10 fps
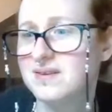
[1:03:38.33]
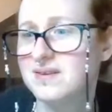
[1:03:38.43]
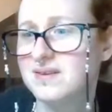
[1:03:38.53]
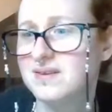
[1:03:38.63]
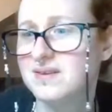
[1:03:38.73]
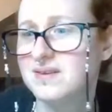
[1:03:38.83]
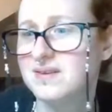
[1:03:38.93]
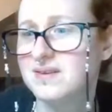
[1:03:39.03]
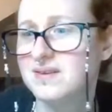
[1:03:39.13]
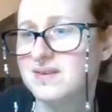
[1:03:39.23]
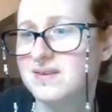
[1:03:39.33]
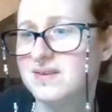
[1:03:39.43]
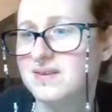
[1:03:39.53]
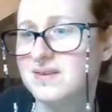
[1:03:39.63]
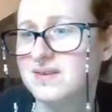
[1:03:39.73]
Hey, Moon Baby.
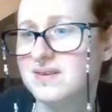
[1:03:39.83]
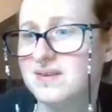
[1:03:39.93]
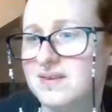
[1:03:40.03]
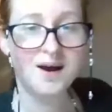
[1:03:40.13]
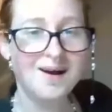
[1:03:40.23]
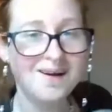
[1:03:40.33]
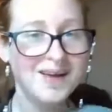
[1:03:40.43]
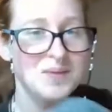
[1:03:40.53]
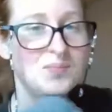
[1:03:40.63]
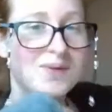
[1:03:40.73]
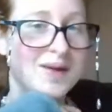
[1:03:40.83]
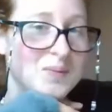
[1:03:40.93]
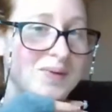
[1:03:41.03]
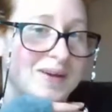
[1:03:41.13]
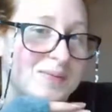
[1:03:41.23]
Sorry. Hi, Brant
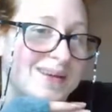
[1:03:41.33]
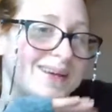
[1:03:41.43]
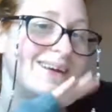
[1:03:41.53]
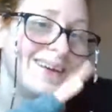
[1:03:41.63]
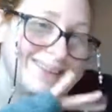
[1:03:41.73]
Baby.